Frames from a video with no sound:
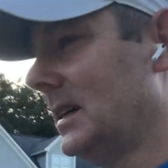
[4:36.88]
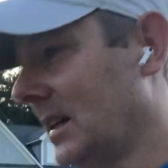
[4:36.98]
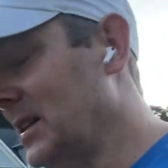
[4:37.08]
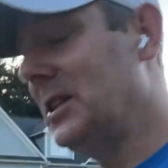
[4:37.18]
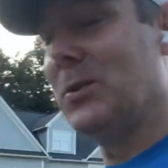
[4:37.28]

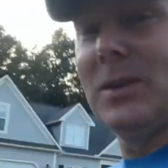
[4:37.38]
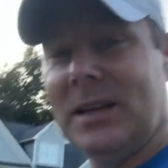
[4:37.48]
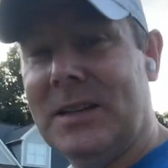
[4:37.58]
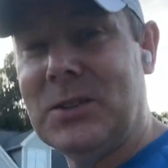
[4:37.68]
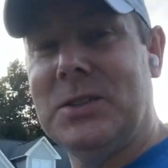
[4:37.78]
unless you're
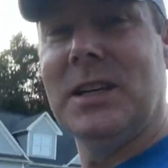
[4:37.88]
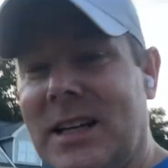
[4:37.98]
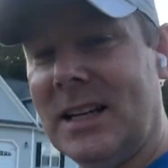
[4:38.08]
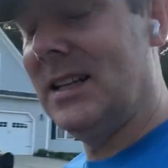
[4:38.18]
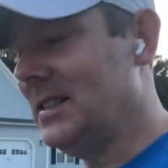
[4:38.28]
really interested in
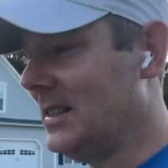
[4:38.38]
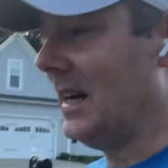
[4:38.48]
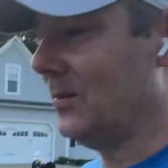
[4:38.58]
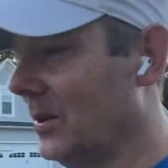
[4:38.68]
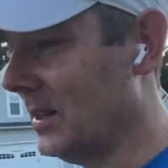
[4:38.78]
it, it's
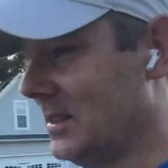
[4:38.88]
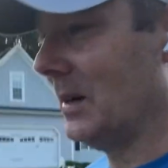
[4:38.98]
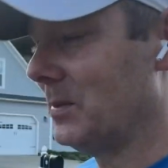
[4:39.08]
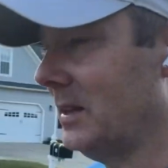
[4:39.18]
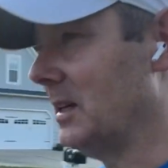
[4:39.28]
not really
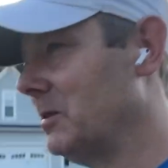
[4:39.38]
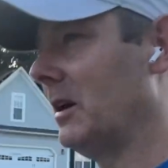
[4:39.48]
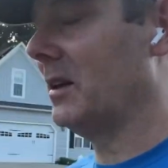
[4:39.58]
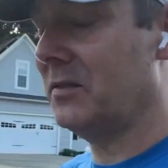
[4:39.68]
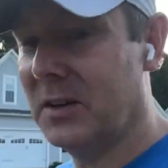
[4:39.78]
something that's
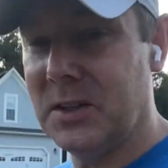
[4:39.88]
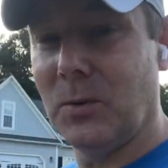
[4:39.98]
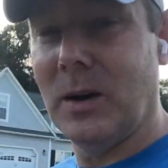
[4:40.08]
probably fun to